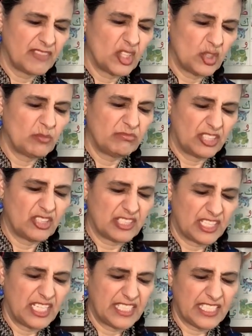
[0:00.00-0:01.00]

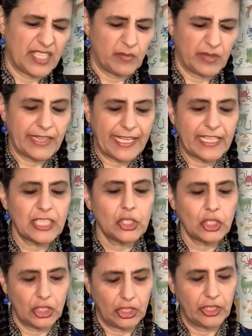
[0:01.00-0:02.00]
it's a
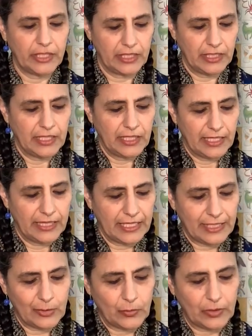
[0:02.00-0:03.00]
likelihood
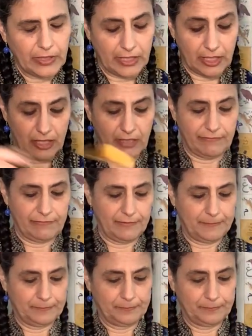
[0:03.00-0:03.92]
that you will get it off.